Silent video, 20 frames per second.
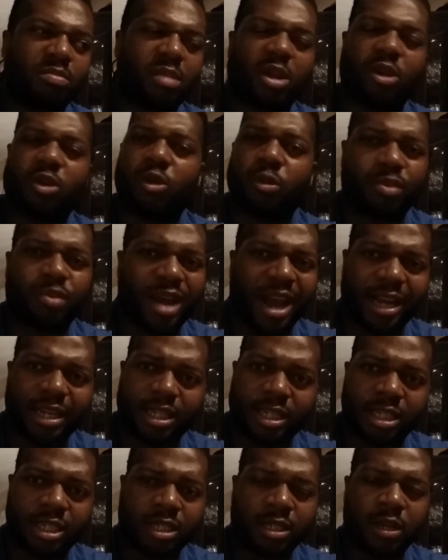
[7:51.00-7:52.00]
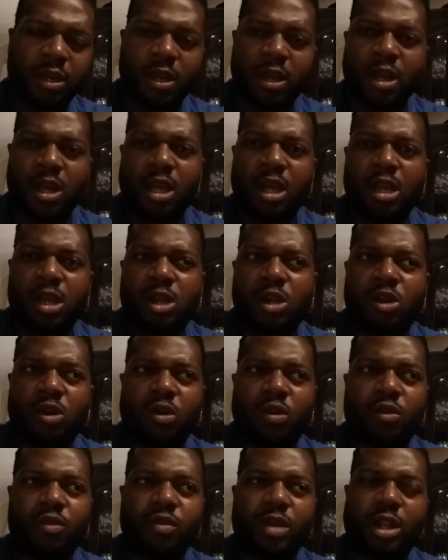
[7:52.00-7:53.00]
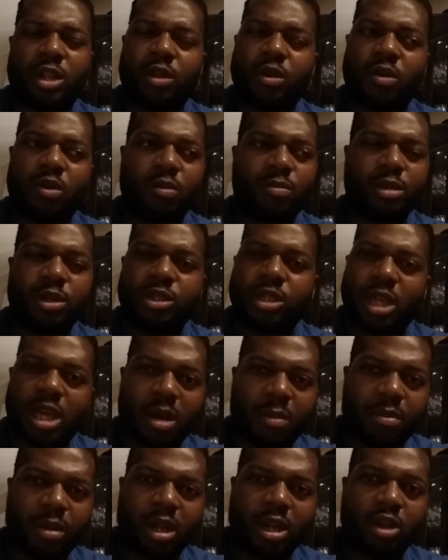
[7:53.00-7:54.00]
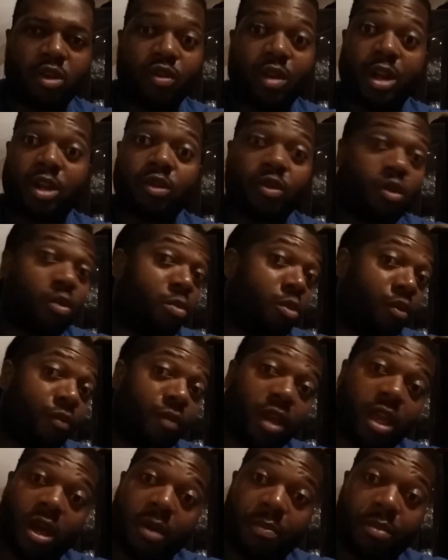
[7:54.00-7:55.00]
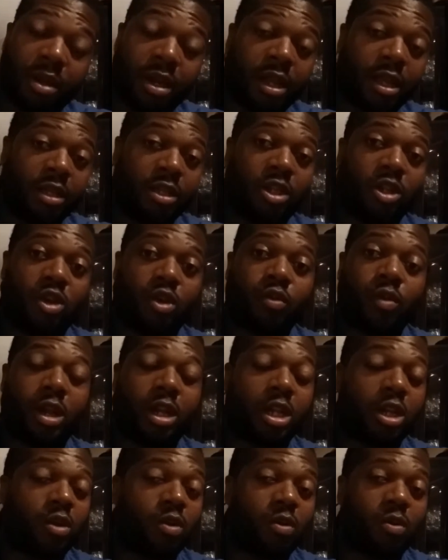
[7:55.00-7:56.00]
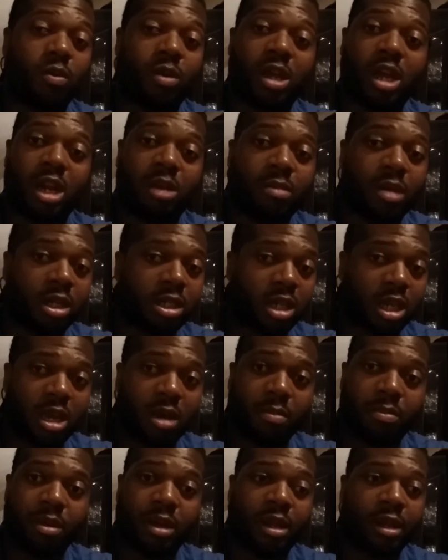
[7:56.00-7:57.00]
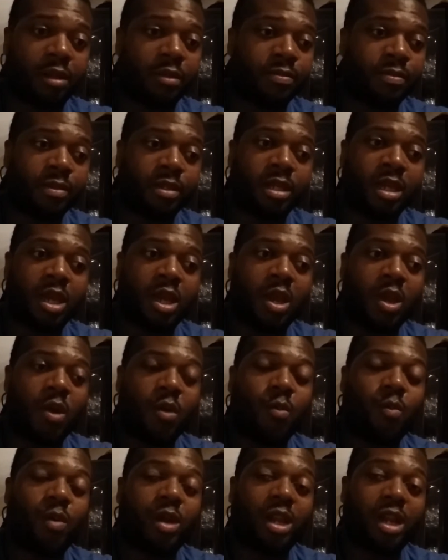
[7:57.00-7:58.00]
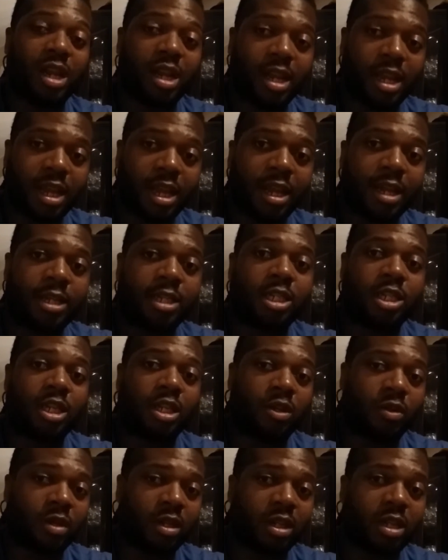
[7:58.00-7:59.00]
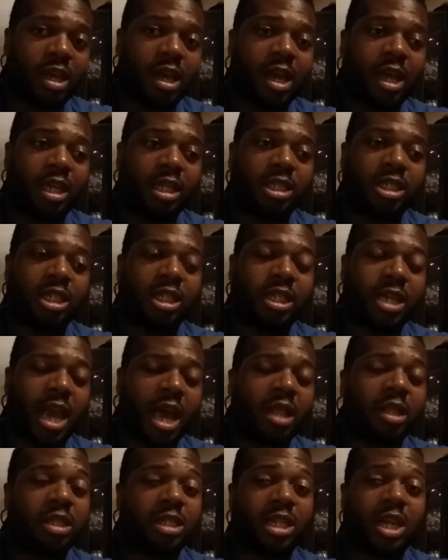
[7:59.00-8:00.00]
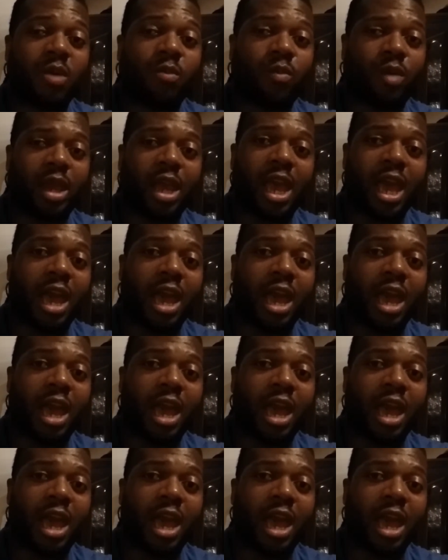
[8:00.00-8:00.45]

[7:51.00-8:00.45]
medical practice you know, create their own music company, create their own movie company, you know, create their own animation company. We need to utilize the talents that we